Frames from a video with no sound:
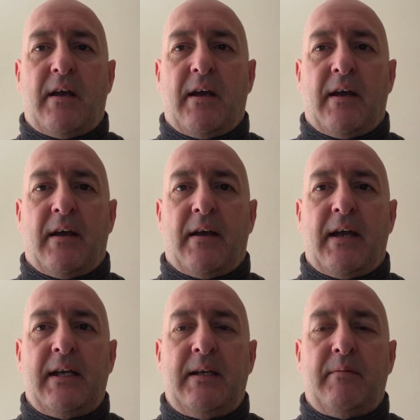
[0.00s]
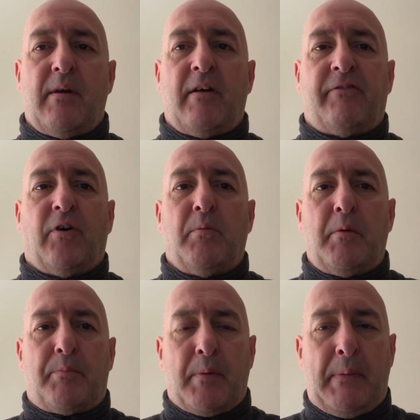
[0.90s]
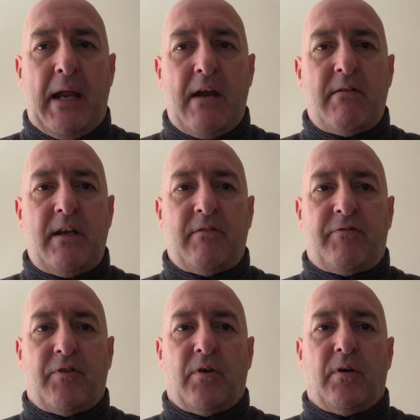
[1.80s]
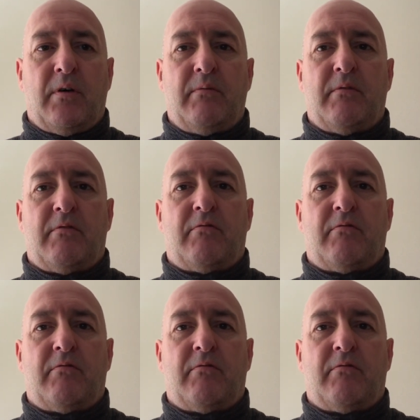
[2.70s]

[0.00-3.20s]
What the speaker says: a form of preparing for